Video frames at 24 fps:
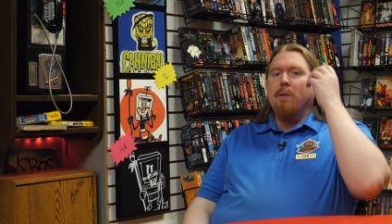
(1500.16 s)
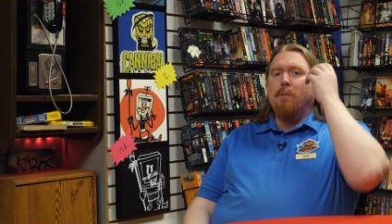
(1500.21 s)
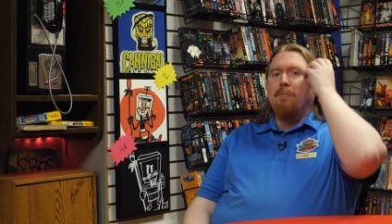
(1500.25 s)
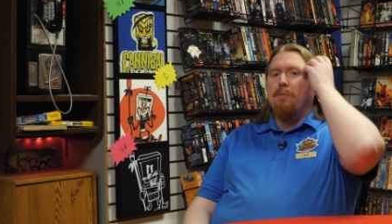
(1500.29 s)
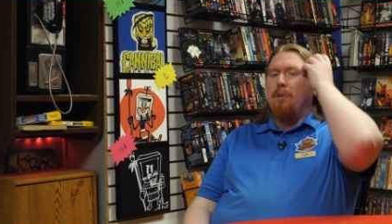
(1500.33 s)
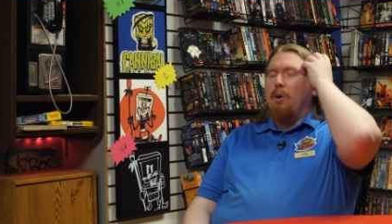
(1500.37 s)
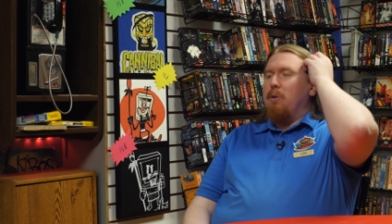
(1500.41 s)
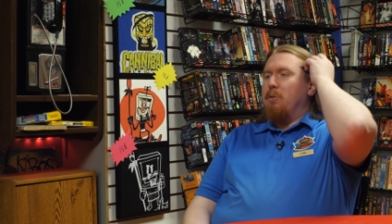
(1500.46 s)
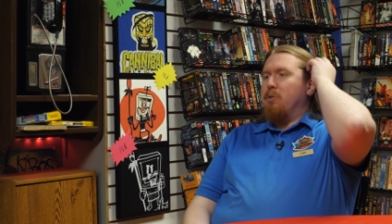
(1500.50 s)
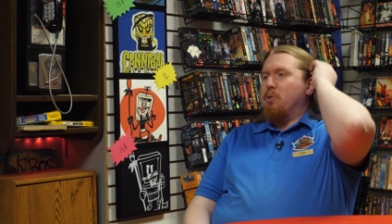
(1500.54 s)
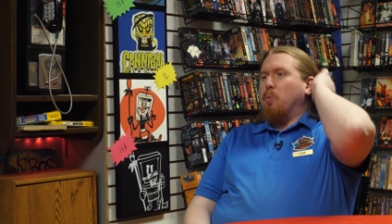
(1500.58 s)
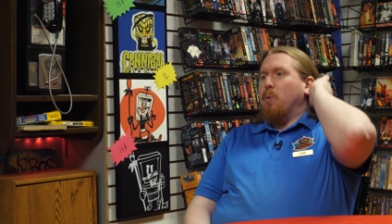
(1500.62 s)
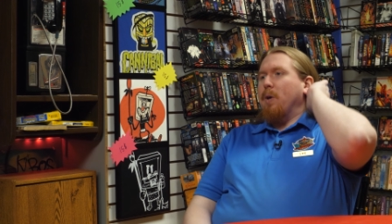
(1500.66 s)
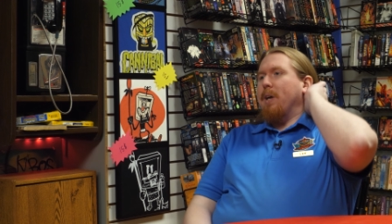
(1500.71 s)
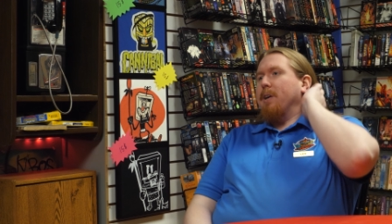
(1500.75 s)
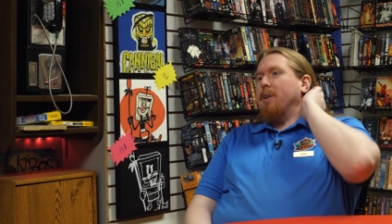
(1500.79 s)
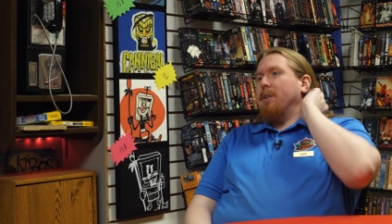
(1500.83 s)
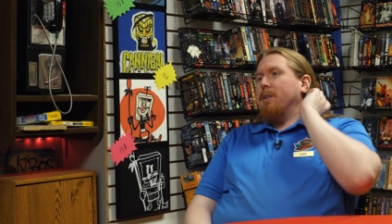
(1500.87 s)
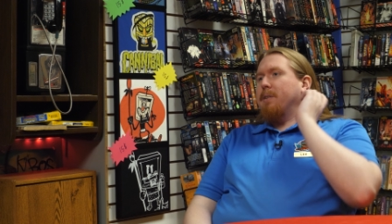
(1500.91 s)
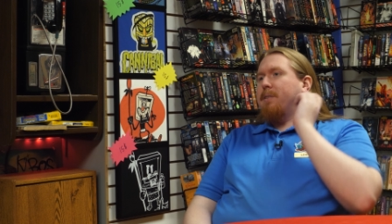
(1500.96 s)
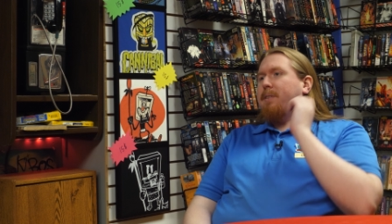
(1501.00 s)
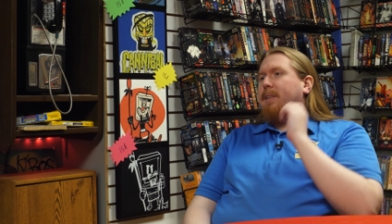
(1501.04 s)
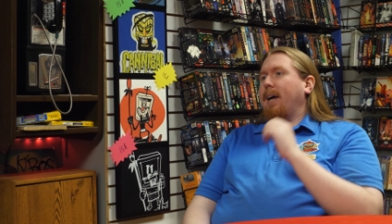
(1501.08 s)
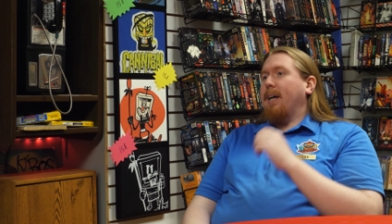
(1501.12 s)
of those
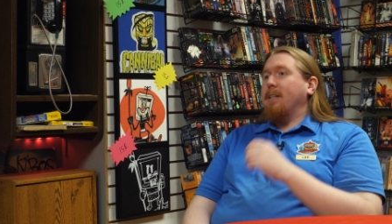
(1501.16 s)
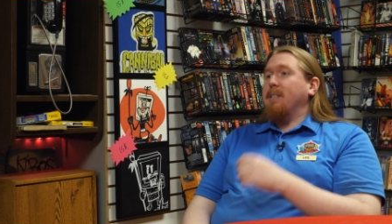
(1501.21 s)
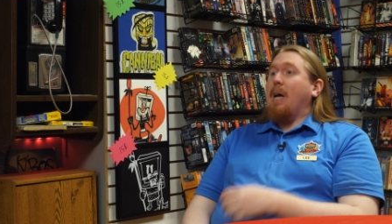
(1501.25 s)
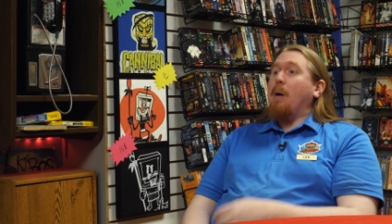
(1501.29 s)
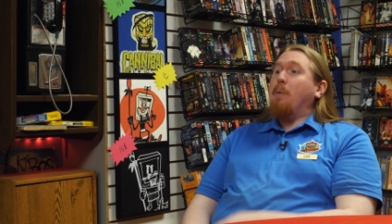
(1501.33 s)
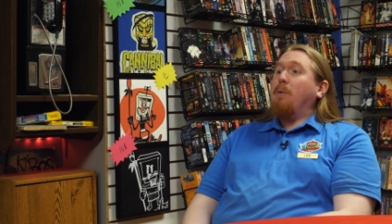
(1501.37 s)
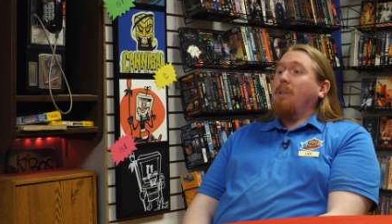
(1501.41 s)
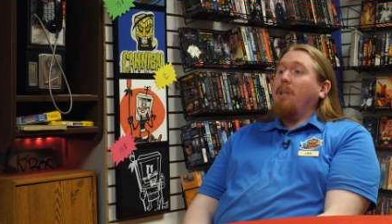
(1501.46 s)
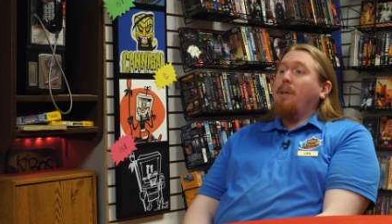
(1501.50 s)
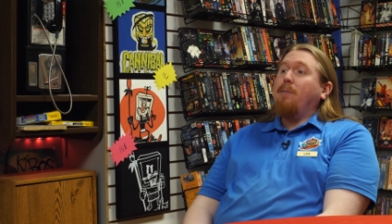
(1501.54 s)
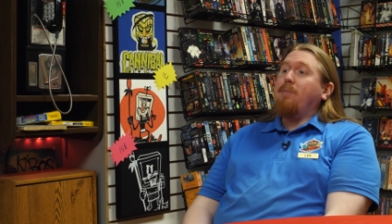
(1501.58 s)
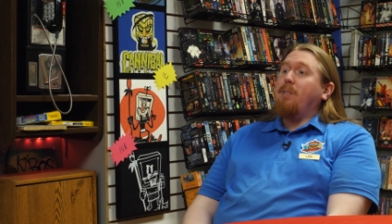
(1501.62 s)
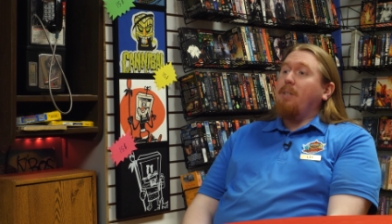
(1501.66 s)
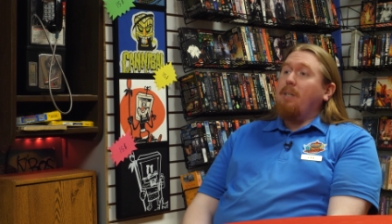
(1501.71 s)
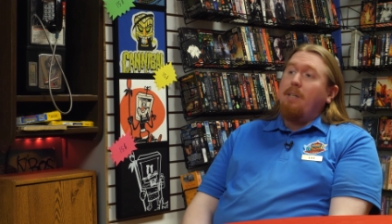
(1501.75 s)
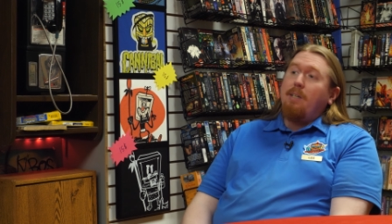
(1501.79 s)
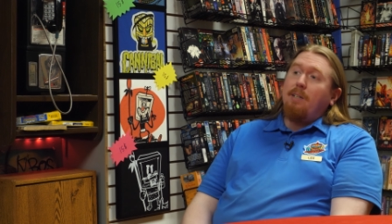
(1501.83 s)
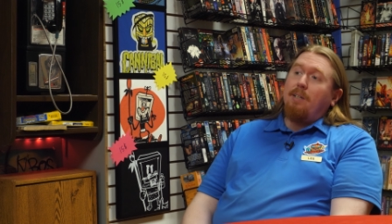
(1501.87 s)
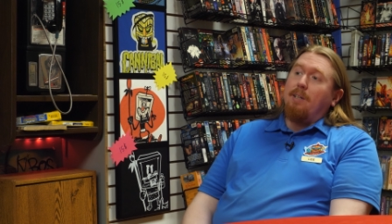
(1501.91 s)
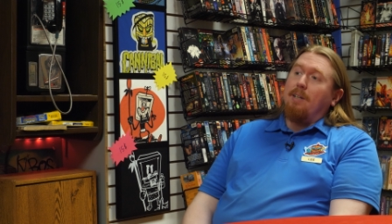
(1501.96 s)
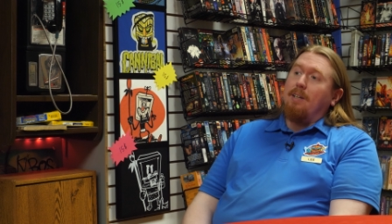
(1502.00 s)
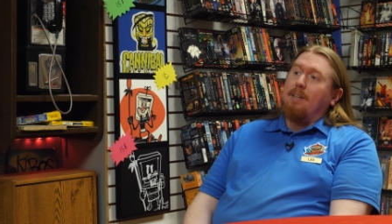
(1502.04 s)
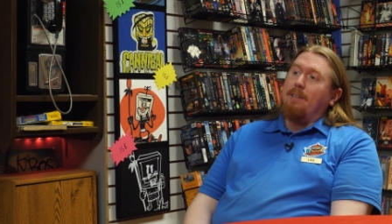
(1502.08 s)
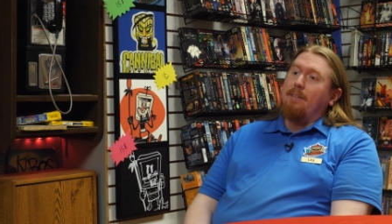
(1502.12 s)
weird things. I would love to
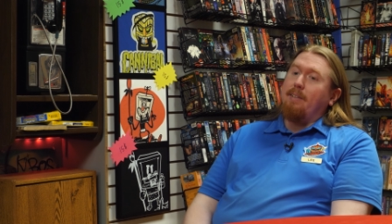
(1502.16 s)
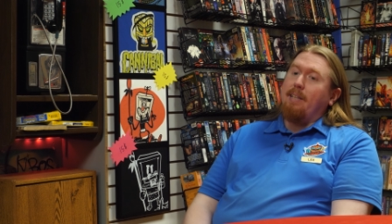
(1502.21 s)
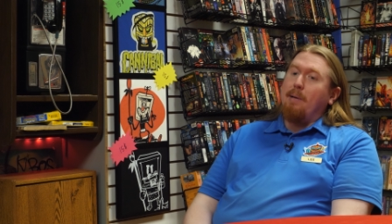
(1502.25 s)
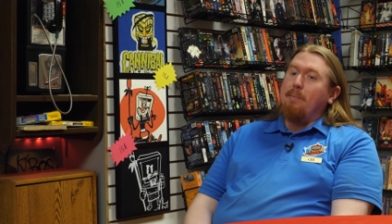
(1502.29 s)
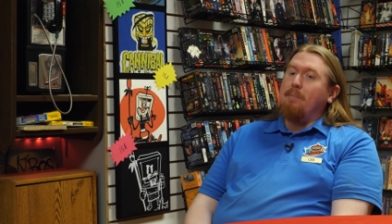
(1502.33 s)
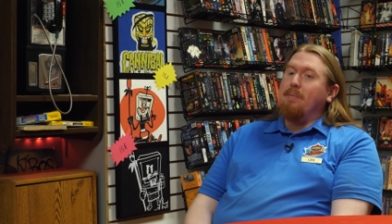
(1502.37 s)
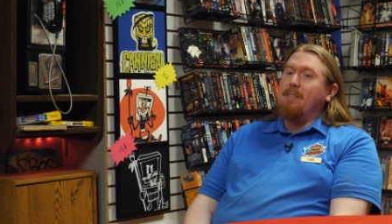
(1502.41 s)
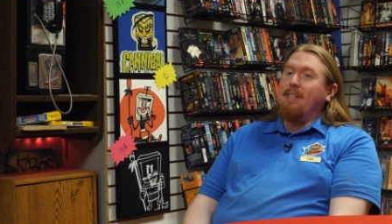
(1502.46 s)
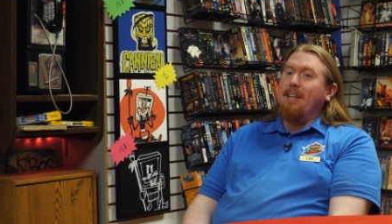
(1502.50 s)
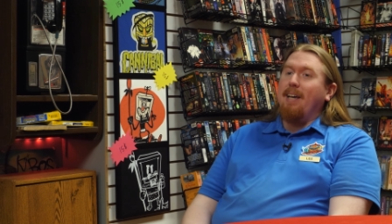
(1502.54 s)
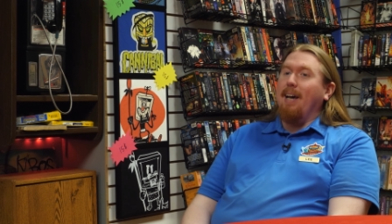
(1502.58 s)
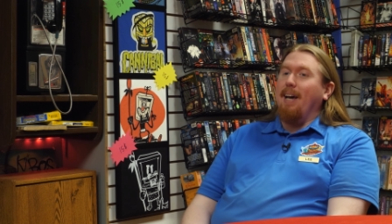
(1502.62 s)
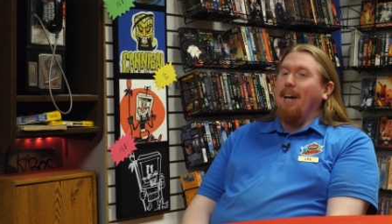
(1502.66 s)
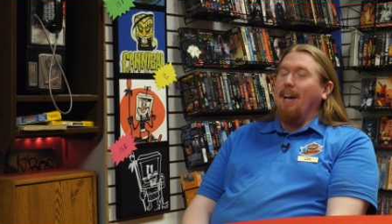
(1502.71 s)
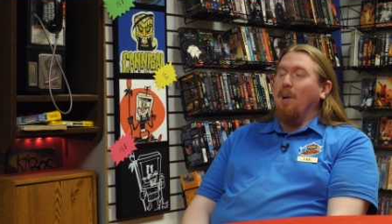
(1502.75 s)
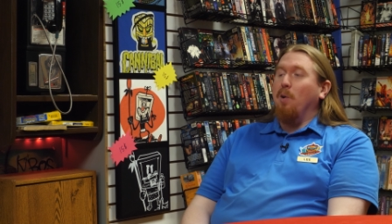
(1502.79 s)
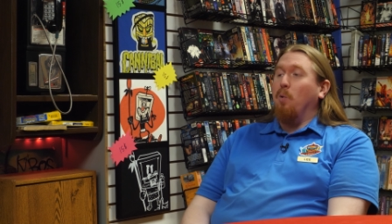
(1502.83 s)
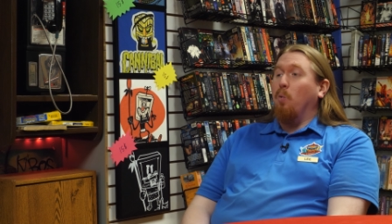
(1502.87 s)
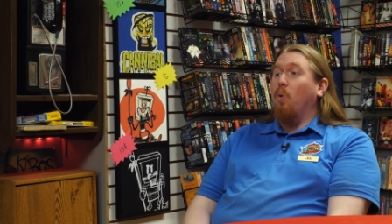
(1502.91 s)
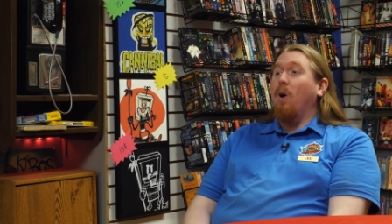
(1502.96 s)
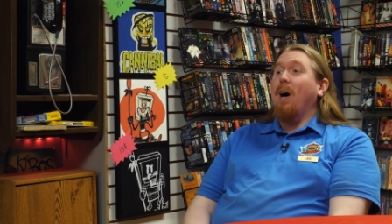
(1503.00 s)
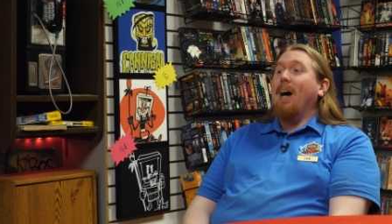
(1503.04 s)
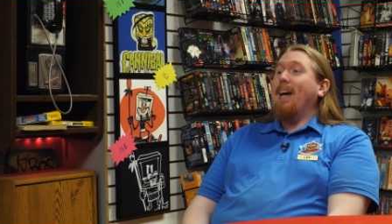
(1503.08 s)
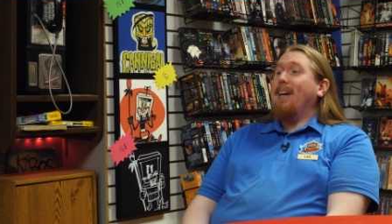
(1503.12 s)
hear them say,
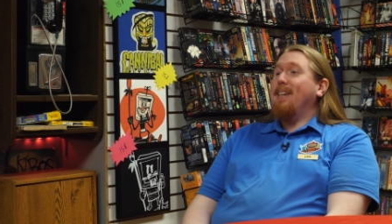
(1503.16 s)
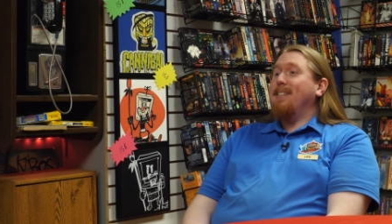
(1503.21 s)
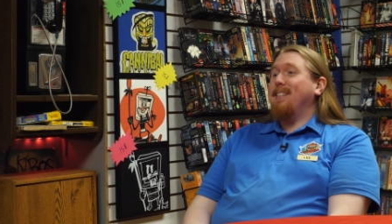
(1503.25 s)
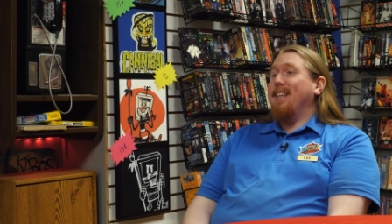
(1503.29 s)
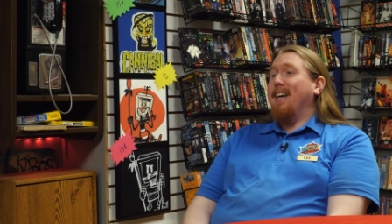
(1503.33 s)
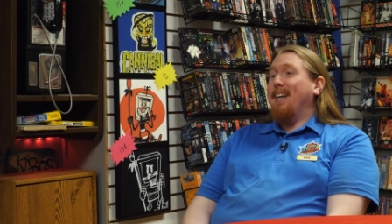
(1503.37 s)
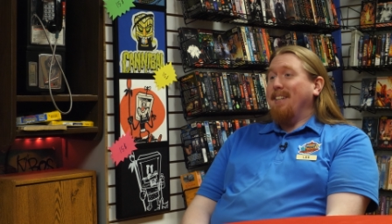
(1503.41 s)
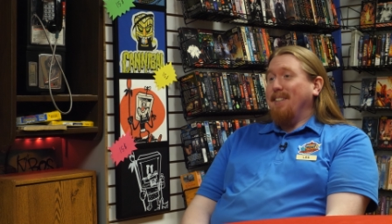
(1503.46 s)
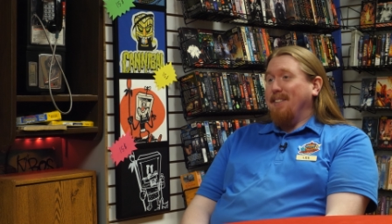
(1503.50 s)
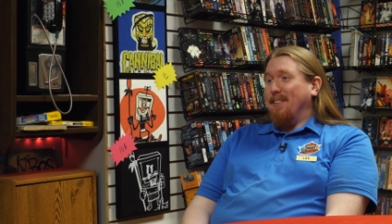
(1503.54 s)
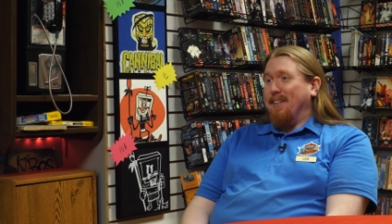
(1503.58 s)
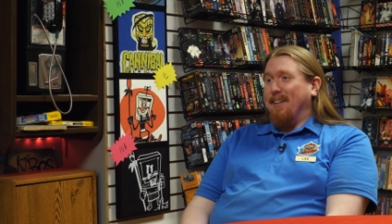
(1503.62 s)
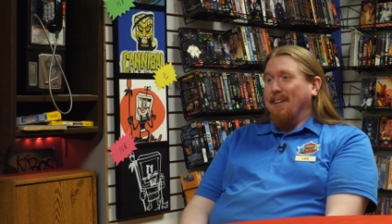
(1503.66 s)
why is that in hmm.